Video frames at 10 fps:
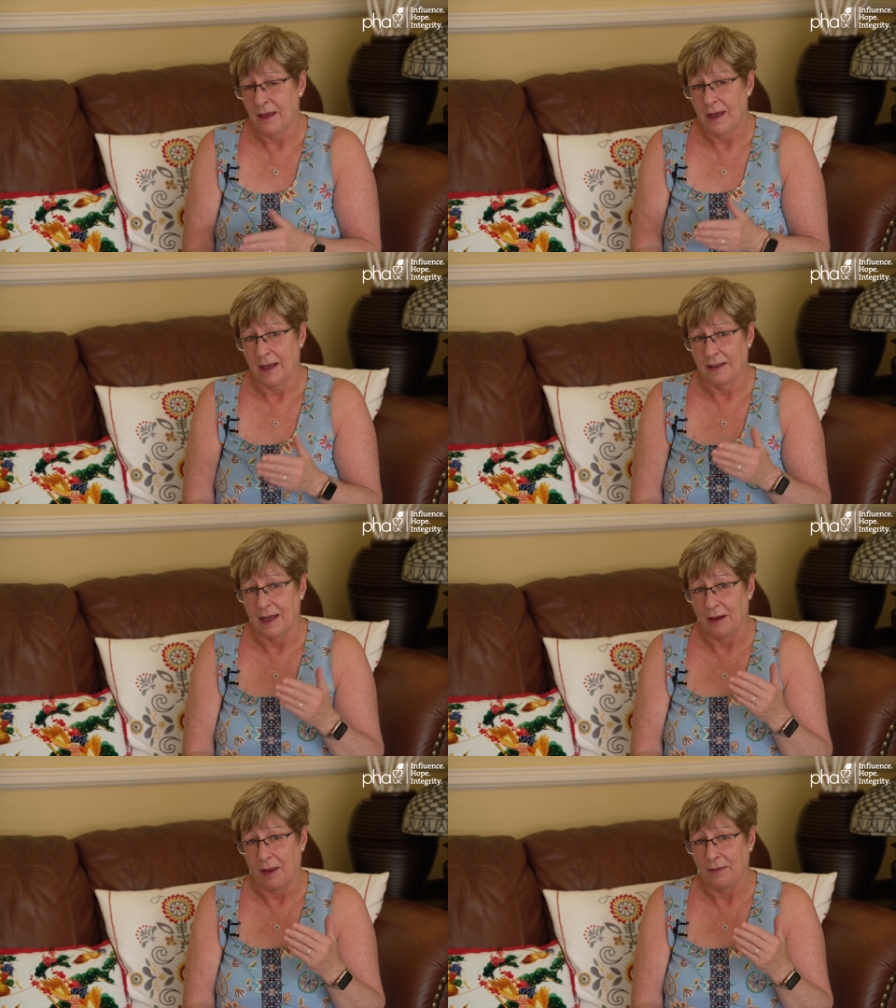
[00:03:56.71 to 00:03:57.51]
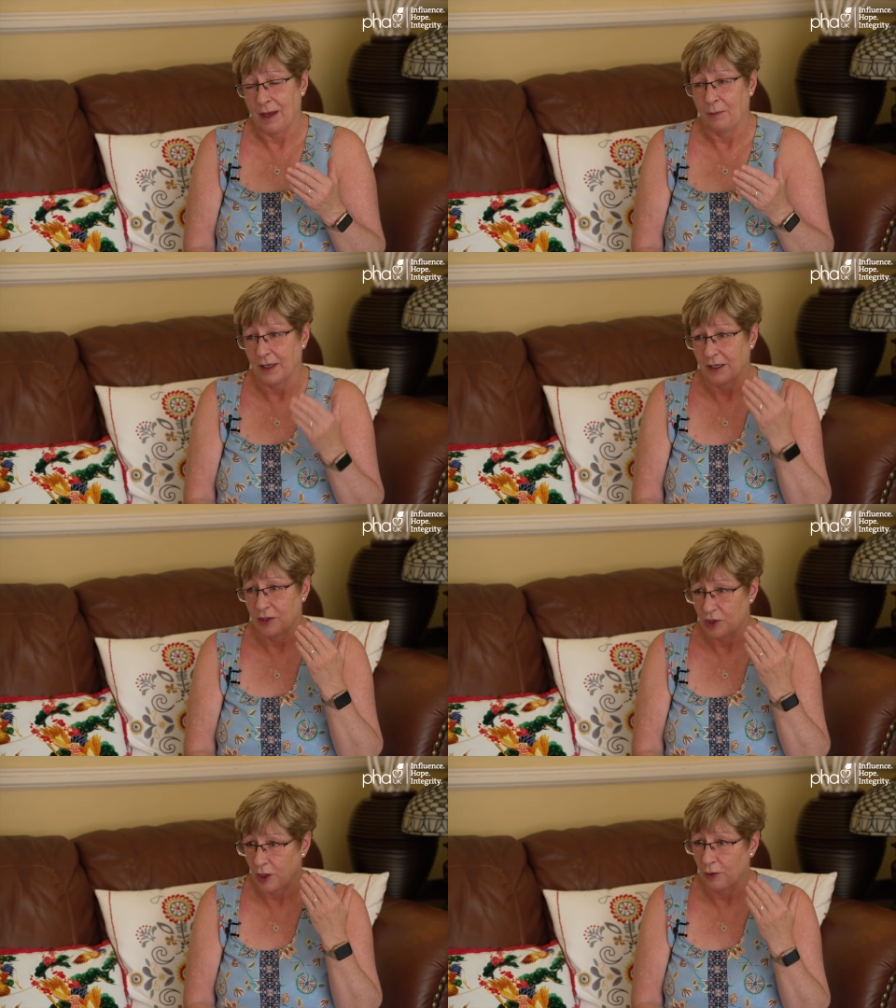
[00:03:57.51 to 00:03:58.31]
and they were in
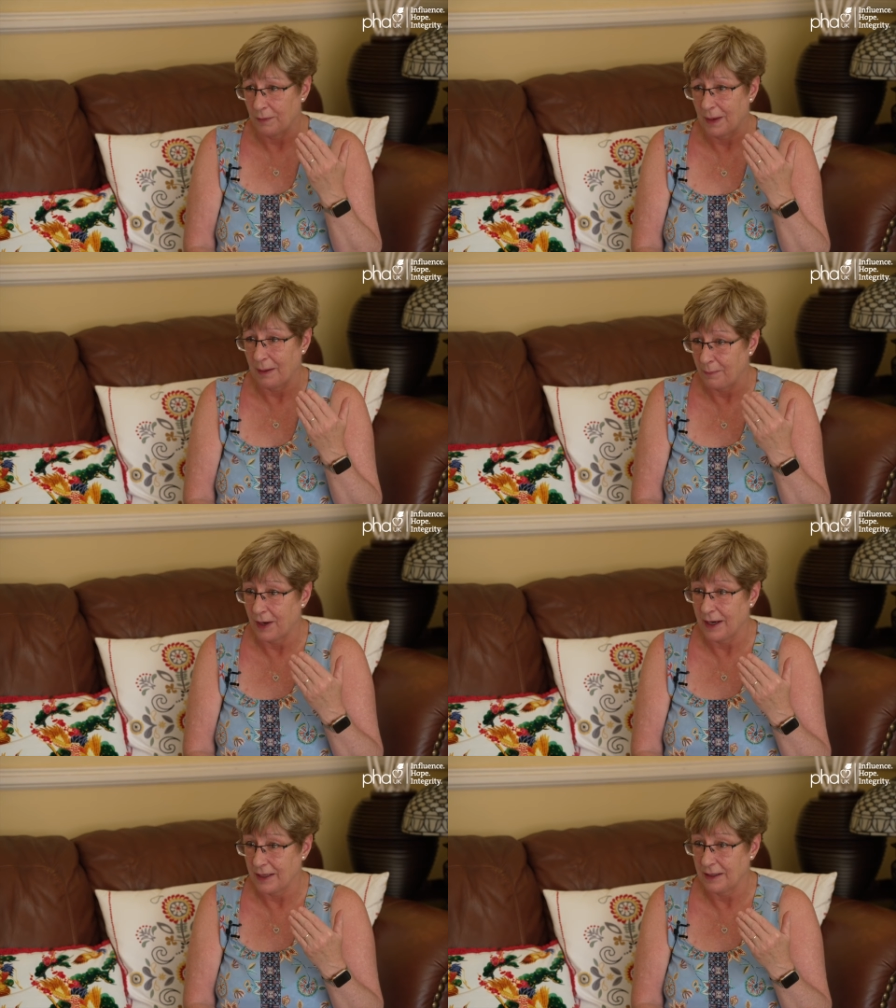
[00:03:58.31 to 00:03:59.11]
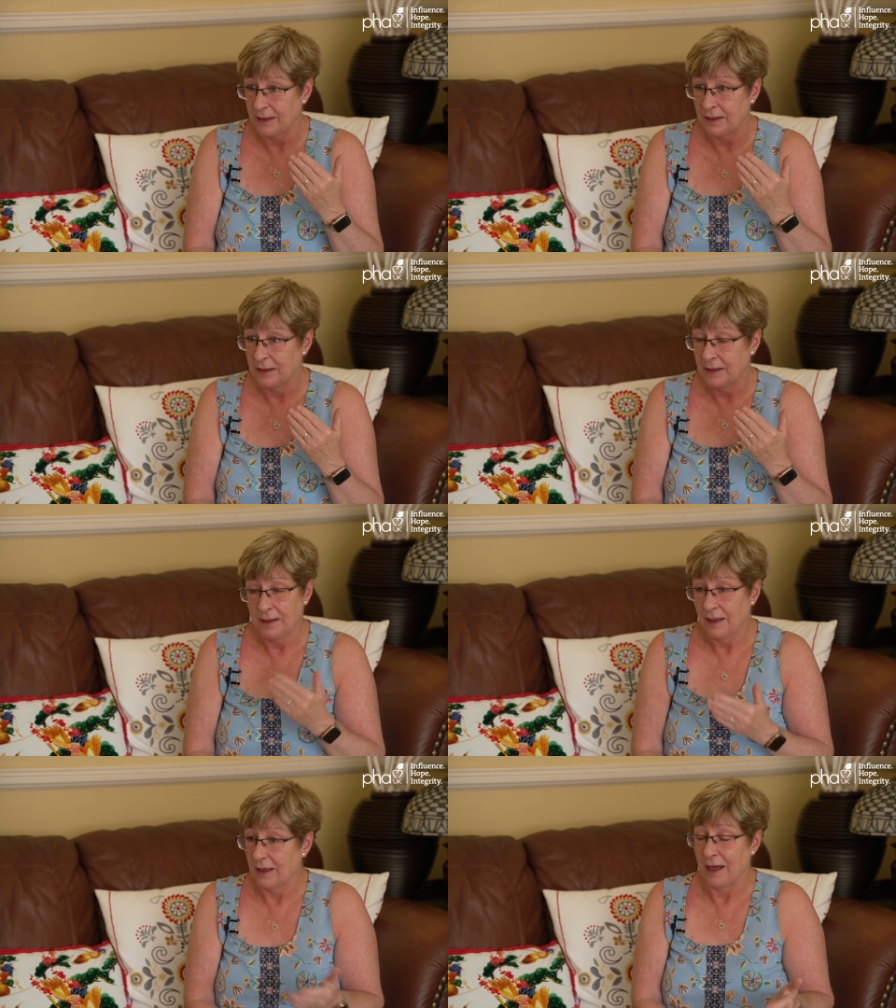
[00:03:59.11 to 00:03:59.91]
control of my brain,
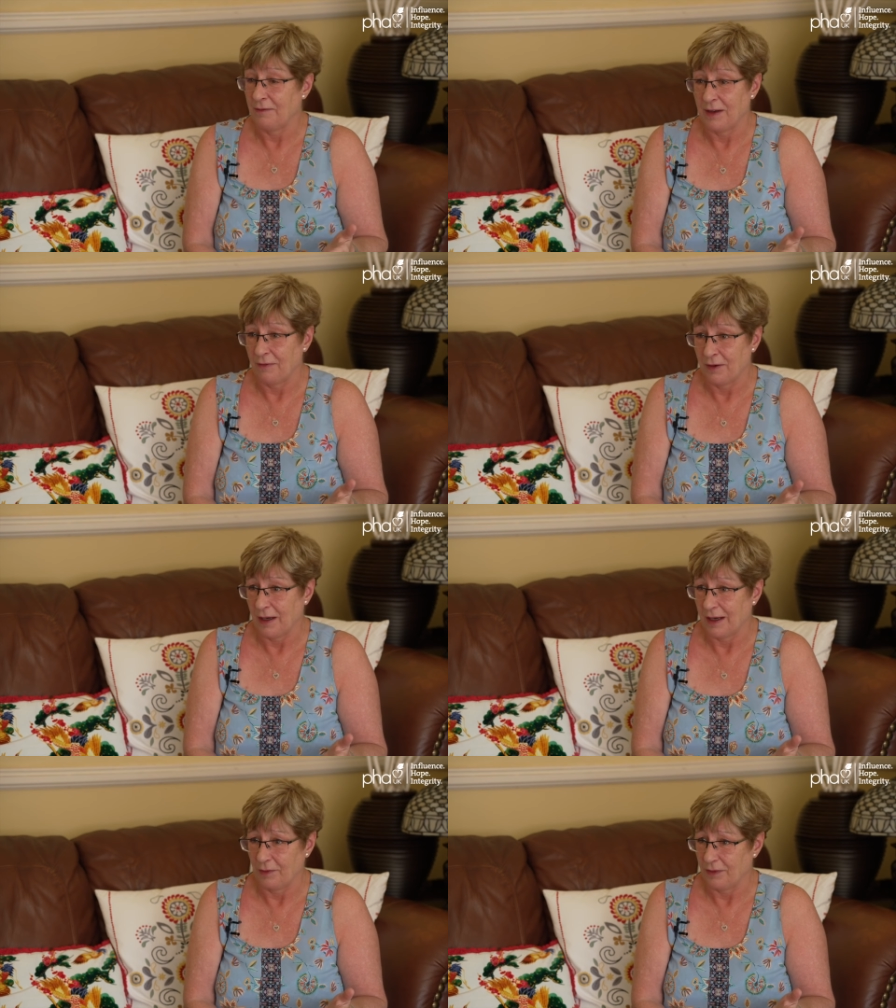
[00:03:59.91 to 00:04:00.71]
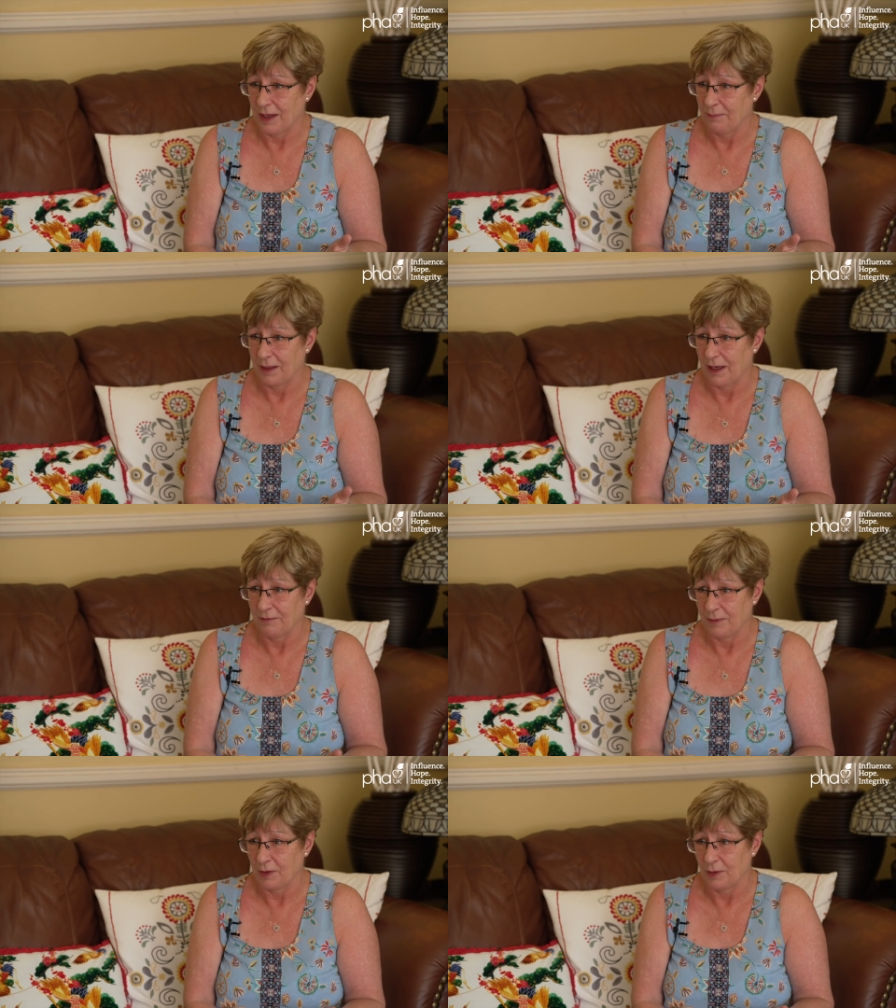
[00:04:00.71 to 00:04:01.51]
and I've never allowed that in my life.
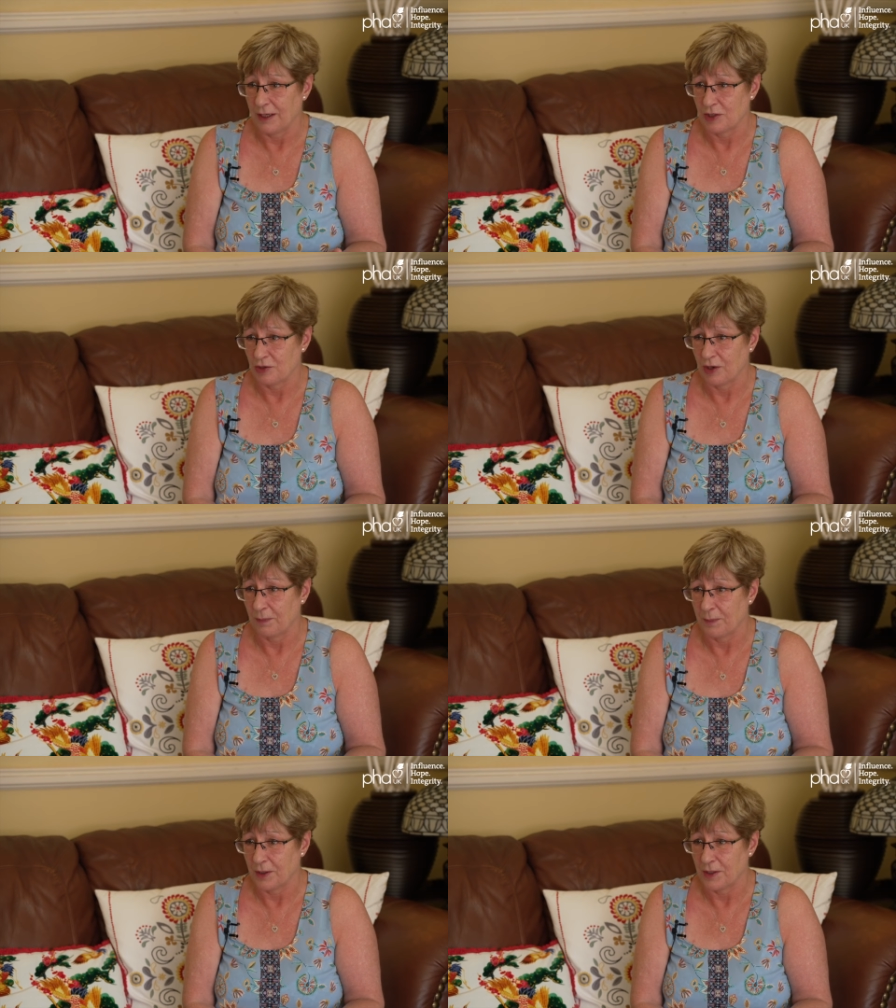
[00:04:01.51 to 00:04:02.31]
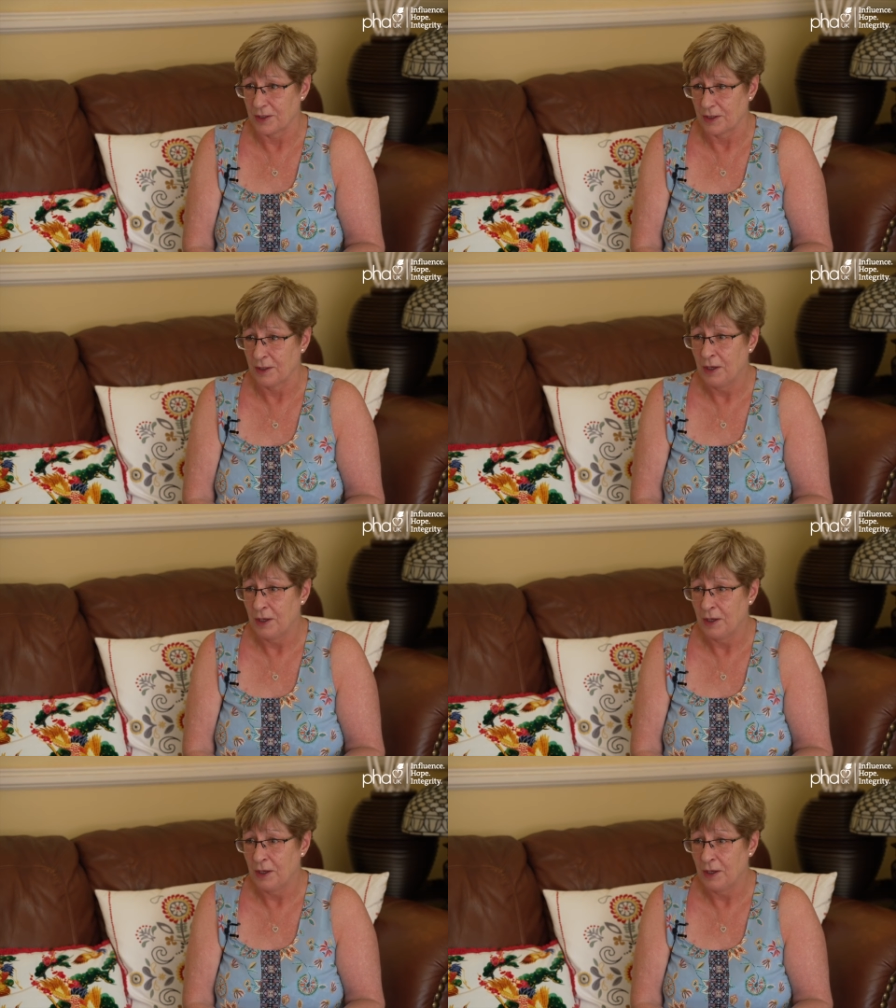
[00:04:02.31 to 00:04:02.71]
I'm quite a strong person,